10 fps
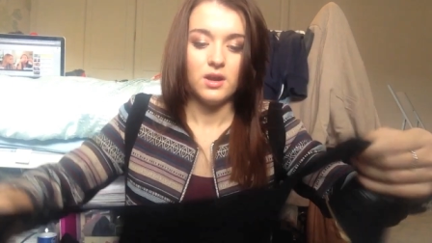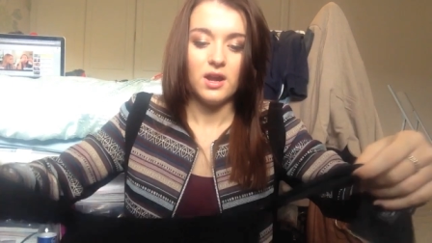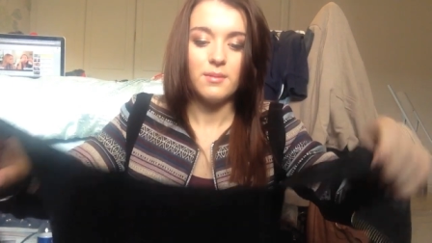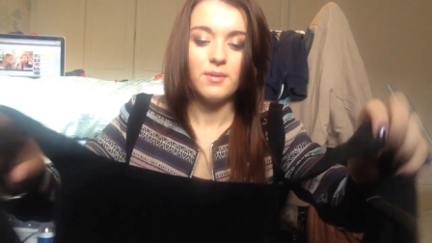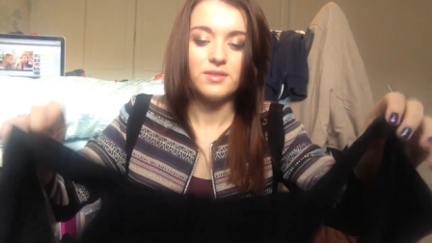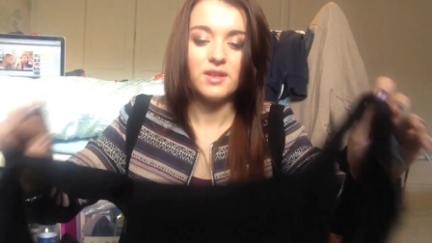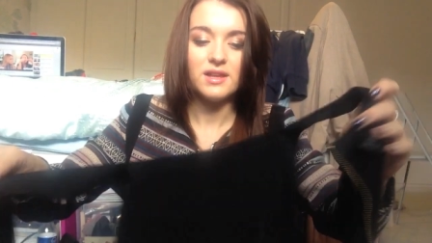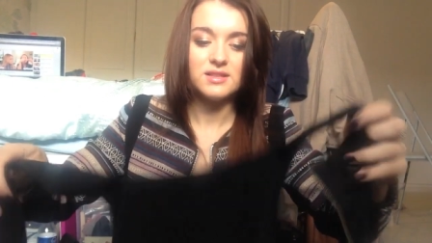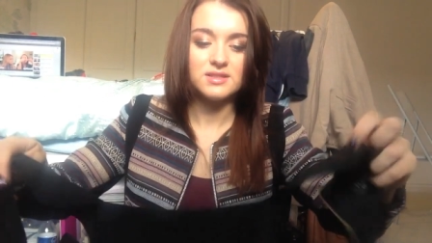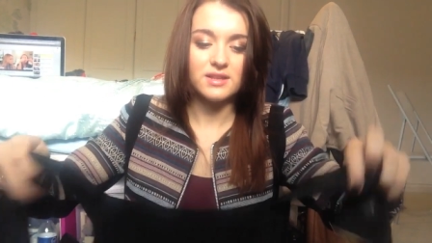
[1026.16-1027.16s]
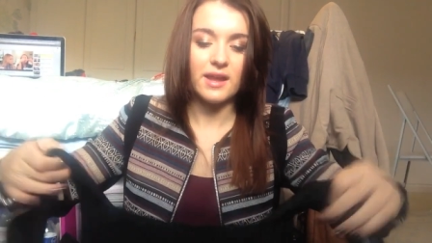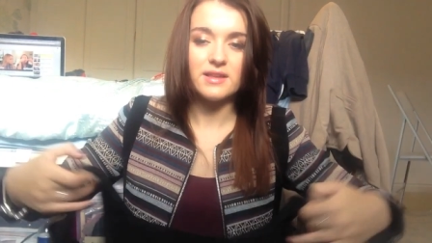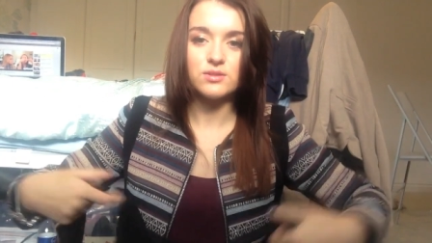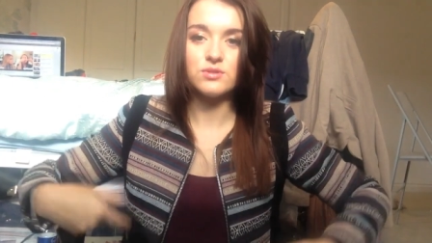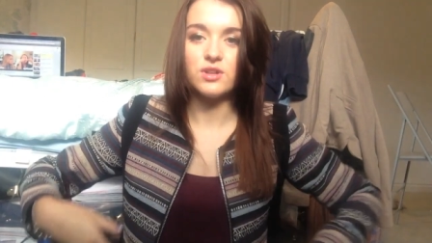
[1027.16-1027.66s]
Um, this
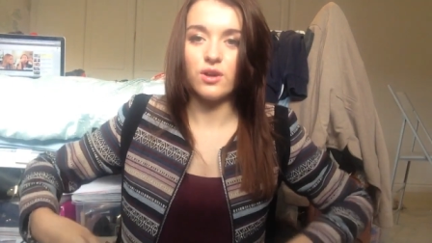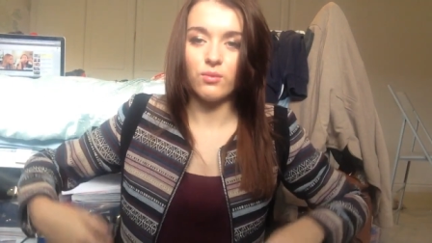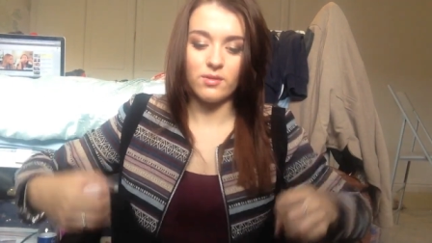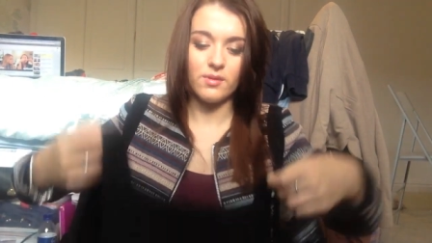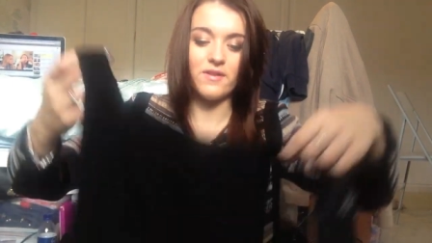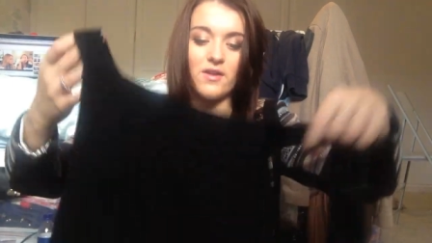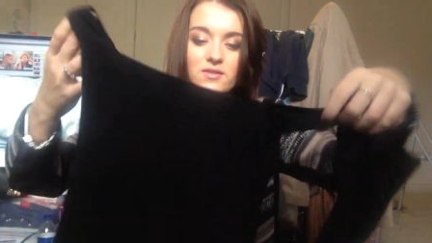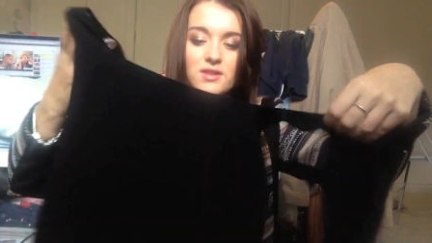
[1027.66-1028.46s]
is also one of my favourite